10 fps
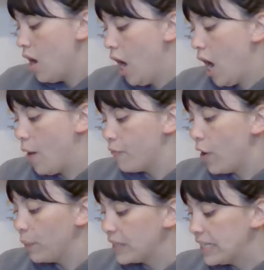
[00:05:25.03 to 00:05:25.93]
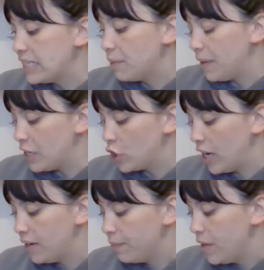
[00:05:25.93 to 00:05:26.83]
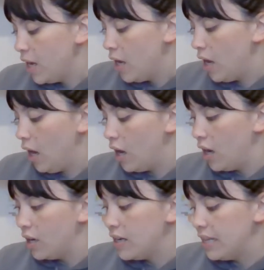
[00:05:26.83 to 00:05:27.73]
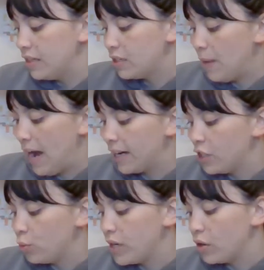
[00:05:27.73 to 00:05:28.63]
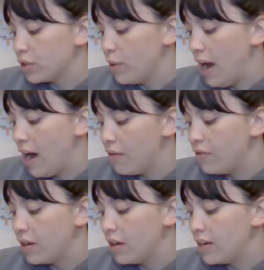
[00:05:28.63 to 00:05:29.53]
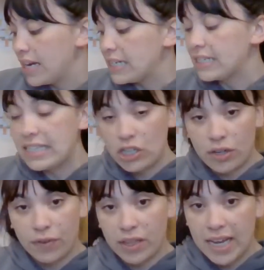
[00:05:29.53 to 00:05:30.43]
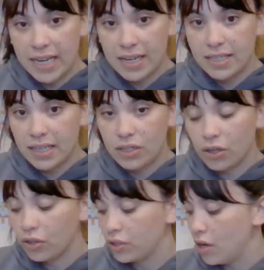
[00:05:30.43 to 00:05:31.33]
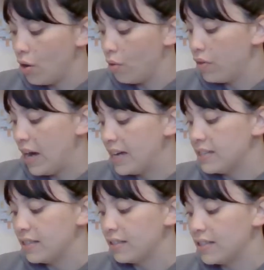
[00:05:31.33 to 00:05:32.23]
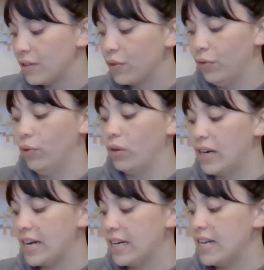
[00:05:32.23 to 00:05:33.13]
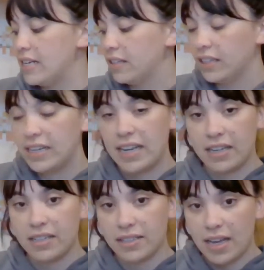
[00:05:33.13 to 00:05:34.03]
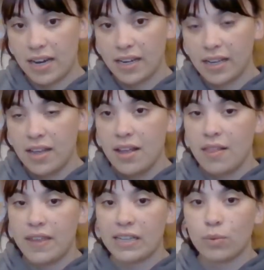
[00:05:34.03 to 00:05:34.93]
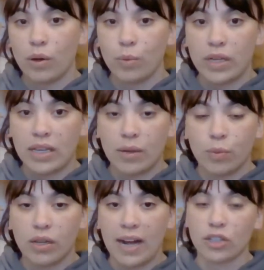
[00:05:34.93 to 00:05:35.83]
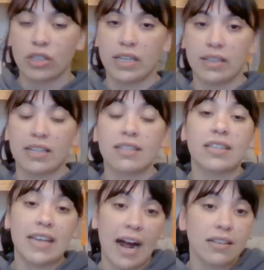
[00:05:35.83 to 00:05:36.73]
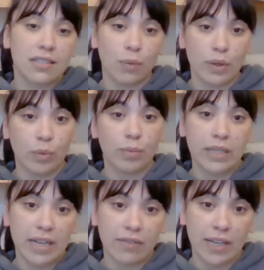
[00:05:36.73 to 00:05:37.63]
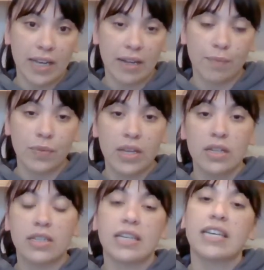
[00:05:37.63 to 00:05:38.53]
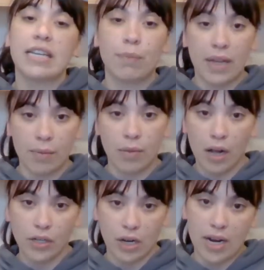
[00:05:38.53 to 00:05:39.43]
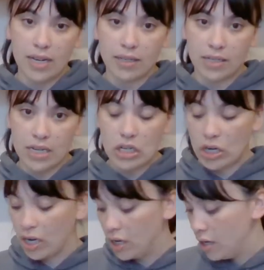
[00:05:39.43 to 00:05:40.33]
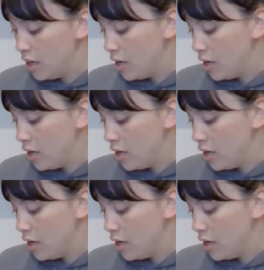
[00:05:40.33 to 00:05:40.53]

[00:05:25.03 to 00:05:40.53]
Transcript: Following the intubation, in this package, we also have the anesthesia for the canine dental. So that is the sevoflurane inhalant anesthetic. That's what we will that's the gas that we will be giving him to keep him under anesthesia.